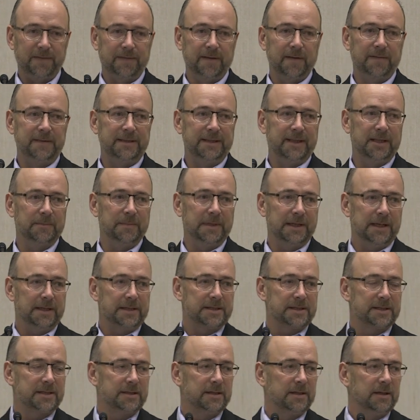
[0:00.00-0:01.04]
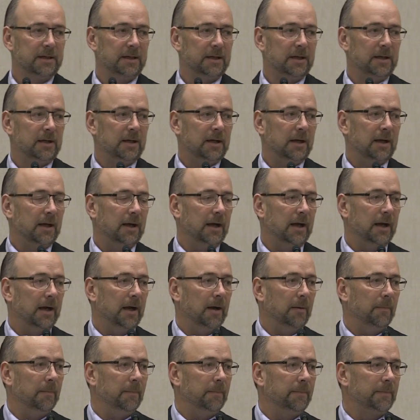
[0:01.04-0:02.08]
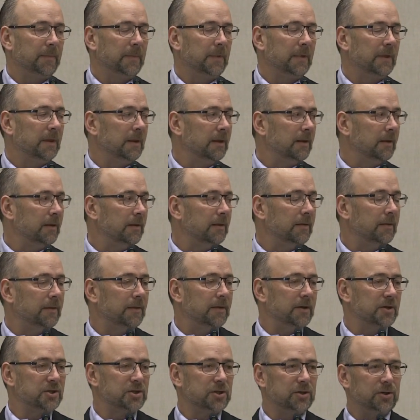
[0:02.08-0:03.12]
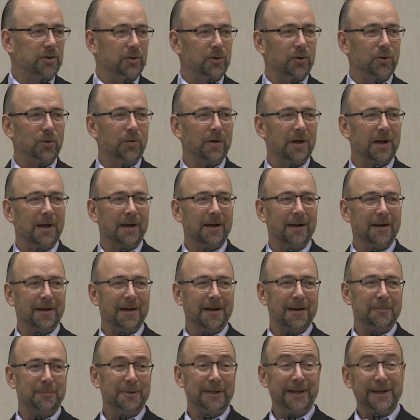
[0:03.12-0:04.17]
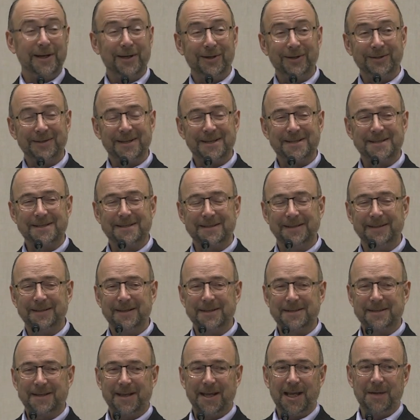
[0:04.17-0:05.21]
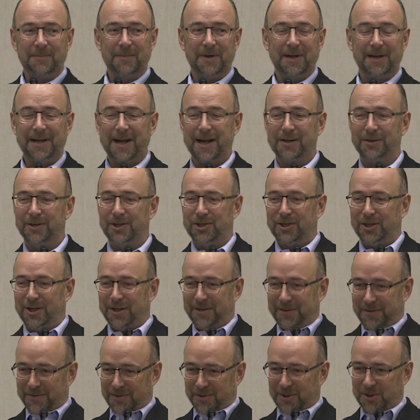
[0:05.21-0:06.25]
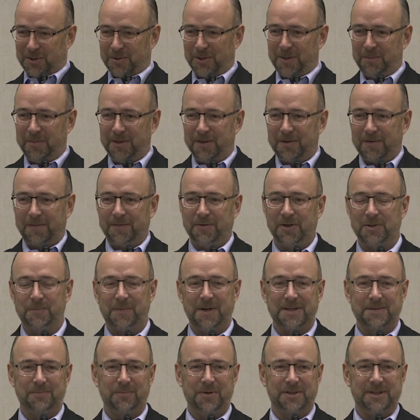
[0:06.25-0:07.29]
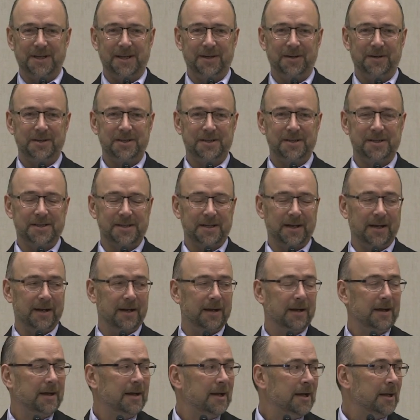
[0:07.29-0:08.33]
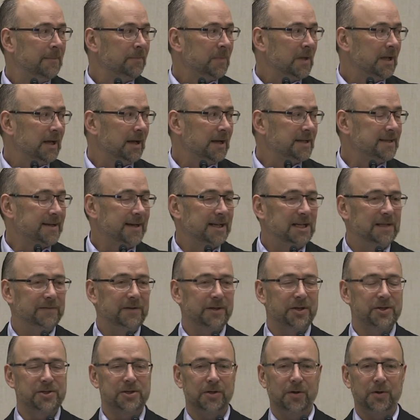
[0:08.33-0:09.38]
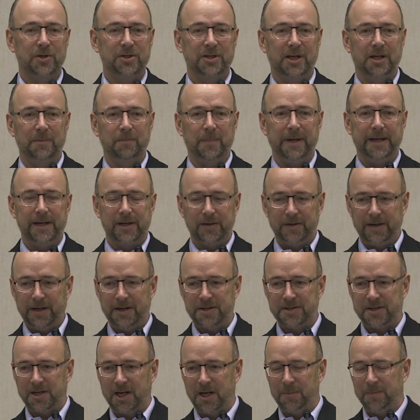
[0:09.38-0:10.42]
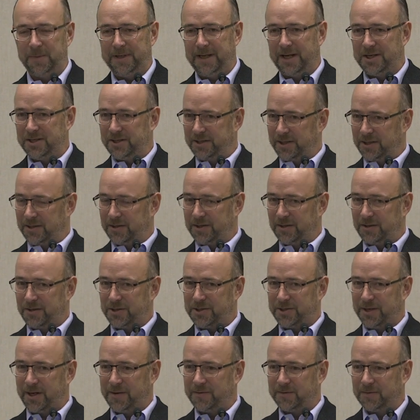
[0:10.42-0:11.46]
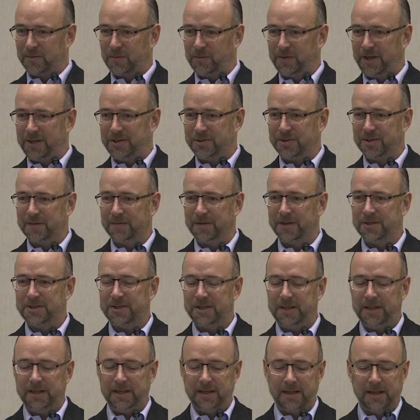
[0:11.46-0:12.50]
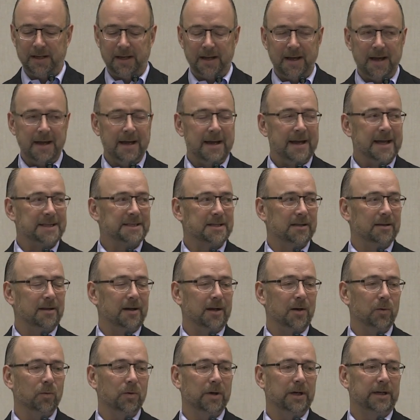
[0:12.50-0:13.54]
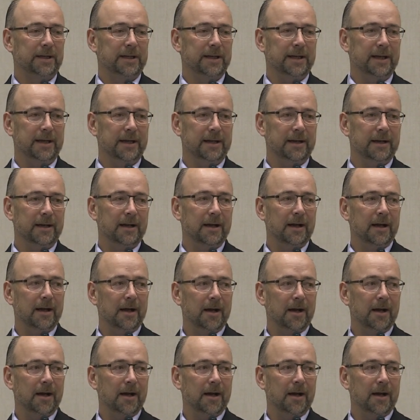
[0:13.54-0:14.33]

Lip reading: 15 minutes. There's a new player in this game, Kelly Shen, who's going to be their first presenter. She's a scientific associate at Baycrest, got a PhD in neuroscience from Queen's University. Has done a lot of work in